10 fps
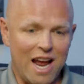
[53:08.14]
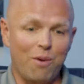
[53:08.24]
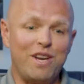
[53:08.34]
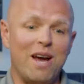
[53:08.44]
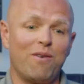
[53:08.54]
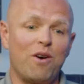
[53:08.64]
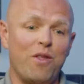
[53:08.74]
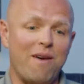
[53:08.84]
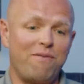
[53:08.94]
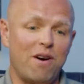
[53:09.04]
and I would never go
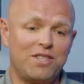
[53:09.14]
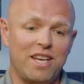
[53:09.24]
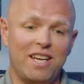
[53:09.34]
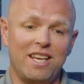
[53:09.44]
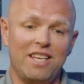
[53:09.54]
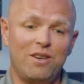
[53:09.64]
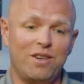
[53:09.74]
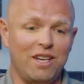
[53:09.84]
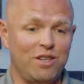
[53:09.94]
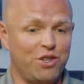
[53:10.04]
that far saying you
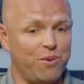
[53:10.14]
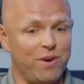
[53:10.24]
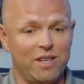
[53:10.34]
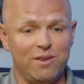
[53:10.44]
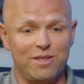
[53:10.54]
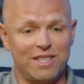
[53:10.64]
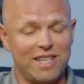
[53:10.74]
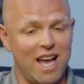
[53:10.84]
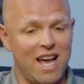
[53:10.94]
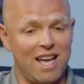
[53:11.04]
get you should really use this
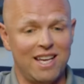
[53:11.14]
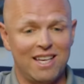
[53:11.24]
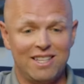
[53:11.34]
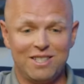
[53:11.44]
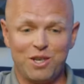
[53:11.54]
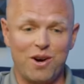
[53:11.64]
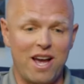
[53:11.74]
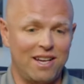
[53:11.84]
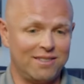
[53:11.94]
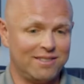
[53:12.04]
guy. He's
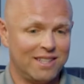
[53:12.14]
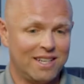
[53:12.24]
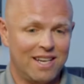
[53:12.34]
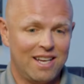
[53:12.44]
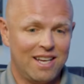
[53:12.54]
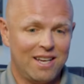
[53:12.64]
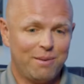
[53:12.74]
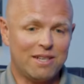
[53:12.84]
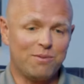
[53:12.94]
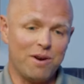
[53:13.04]
great.
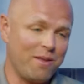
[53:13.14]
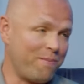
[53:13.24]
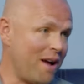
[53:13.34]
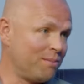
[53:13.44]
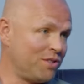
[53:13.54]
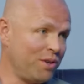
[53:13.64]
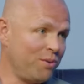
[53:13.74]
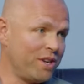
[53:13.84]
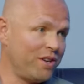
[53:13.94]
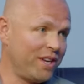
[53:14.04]
Because one of the problems too,
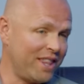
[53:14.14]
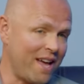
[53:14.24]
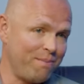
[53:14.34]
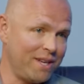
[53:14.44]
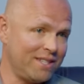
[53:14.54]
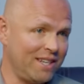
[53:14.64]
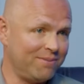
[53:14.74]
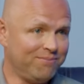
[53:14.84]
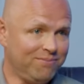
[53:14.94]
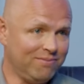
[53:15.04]
when you get that
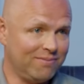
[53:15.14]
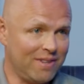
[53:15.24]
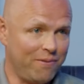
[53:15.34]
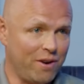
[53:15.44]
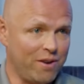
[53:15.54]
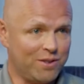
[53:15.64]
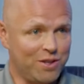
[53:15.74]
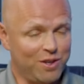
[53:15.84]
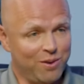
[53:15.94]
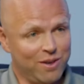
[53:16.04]
busy, if you're used
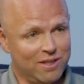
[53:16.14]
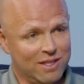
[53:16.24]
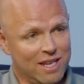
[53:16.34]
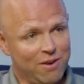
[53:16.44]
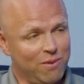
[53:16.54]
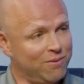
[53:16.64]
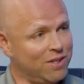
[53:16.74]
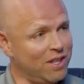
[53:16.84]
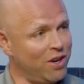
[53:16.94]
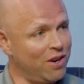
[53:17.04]
to doing 10
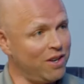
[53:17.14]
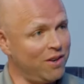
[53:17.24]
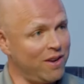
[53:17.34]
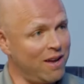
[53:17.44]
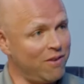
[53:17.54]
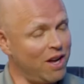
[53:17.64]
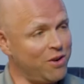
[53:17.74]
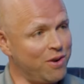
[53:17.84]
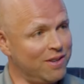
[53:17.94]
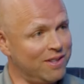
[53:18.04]
roofs a year, you have
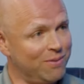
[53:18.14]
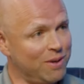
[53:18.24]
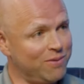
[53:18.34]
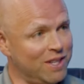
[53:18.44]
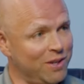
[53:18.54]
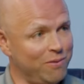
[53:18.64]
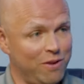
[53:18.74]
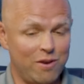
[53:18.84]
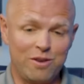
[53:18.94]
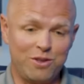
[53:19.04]
100 roofs to do. If
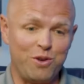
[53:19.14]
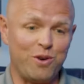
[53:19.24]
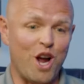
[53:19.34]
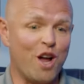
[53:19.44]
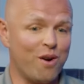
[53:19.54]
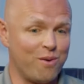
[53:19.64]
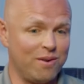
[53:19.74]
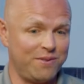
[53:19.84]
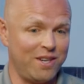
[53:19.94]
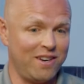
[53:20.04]
you're used to doing 100
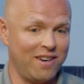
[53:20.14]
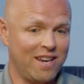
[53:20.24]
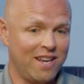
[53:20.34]
roofs a year,